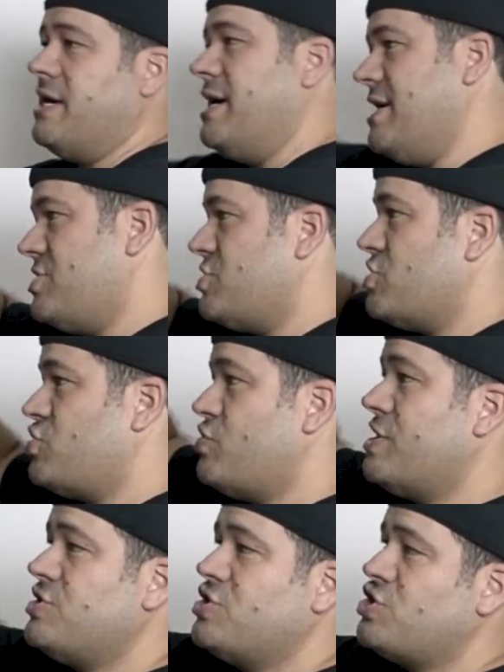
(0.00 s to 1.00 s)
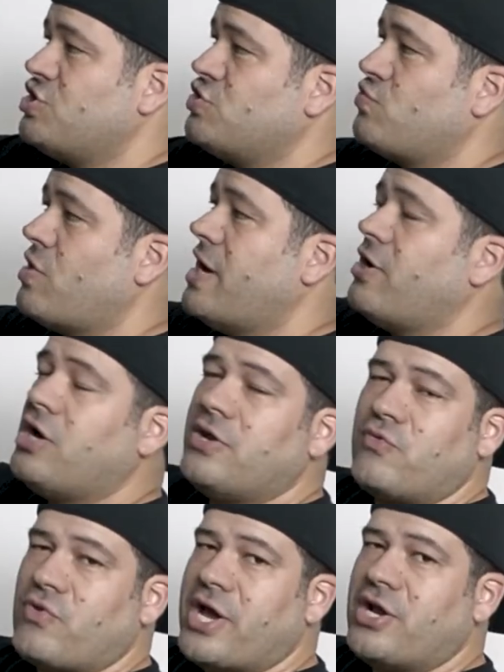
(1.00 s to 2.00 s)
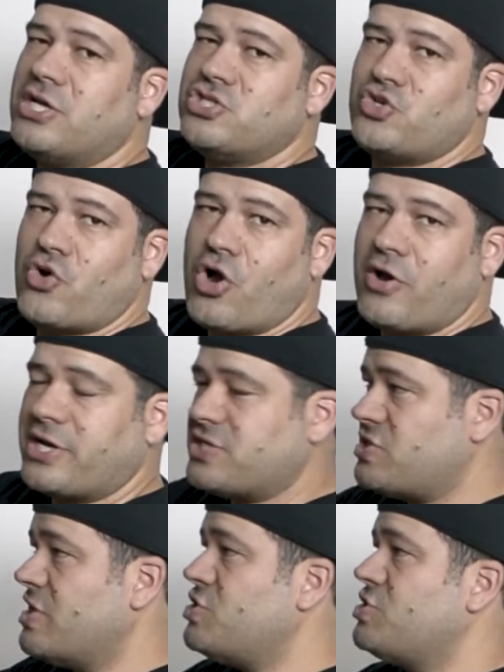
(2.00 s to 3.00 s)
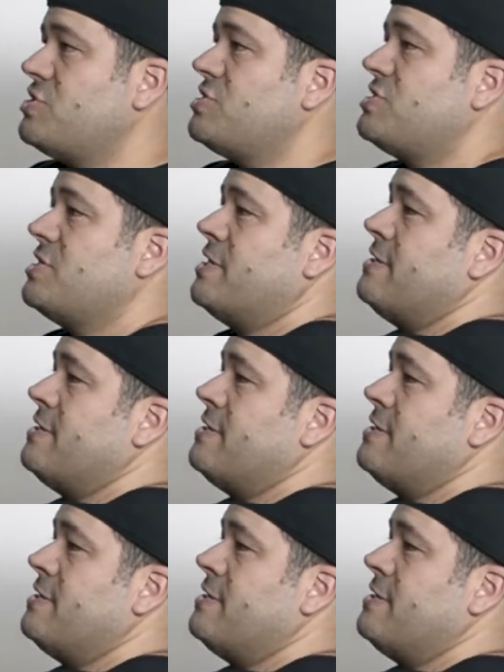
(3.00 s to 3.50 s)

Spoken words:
It just transitions right onto our extensions,